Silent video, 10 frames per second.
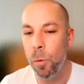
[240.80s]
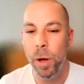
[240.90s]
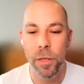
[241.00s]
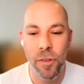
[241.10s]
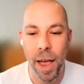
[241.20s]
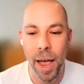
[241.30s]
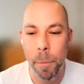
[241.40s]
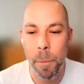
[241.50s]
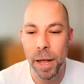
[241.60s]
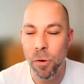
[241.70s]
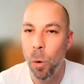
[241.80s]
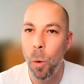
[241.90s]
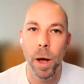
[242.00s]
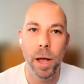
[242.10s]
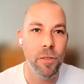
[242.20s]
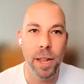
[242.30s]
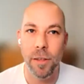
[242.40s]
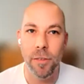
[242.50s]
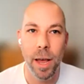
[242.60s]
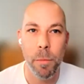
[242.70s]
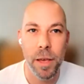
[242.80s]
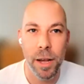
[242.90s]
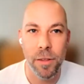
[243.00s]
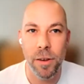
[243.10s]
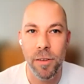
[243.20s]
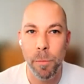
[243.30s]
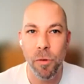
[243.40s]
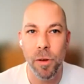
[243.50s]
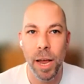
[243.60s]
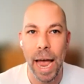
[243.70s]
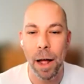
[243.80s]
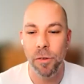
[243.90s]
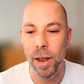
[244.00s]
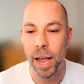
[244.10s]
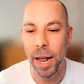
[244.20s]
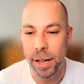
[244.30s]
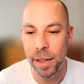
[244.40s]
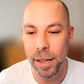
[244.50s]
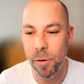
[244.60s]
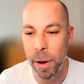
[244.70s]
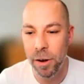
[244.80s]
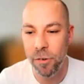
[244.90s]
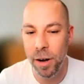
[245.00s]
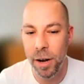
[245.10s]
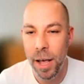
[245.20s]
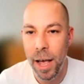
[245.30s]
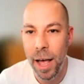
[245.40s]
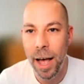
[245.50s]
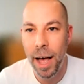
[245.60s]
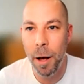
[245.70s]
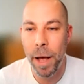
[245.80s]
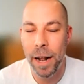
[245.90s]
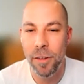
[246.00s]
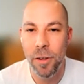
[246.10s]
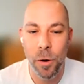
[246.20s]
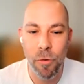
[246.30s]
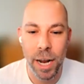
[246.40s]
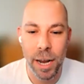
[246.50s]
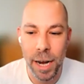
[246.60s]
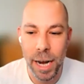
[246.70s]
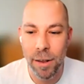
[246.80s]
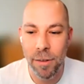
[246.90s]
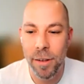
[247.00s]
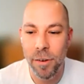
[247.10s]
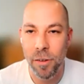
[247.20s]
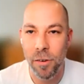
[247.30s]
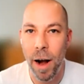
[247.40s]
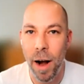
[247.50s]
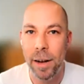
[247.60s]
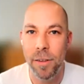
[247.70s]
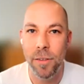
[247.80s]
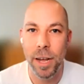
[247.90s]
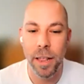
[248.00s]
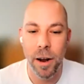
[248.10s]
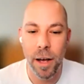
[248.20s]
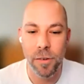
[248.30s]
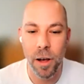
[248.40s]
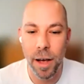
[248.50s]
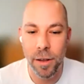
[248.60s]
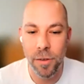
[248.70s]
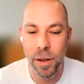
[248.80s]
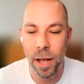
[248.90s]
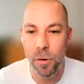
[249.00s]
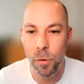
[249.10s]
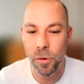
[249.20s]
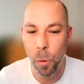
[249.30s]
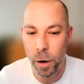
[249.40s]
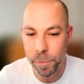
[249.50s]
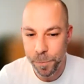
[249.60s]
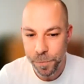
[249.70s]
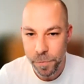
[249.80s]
or with Sam has always said the same things. He's absolutely outstanding in this dimension. And so it really is just great to see the nice guys do so well.